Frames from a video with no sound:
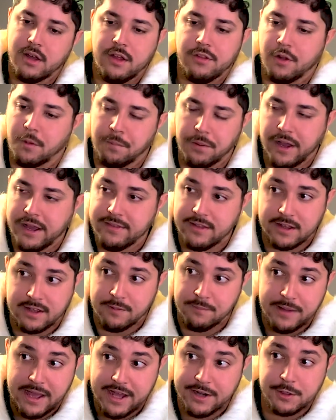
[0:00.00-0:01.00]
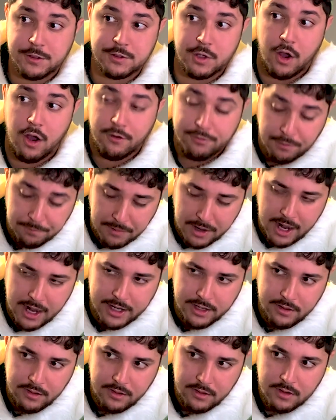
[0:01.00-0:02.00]
They're playing the Commanders off a
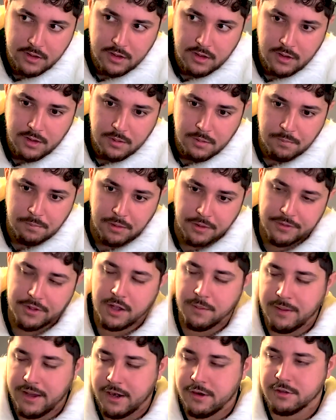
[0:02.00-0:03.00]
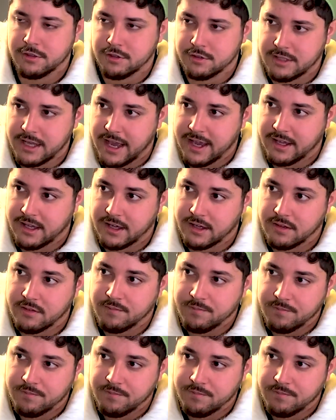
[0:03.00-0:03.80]
bye, but the Commanders are tanking.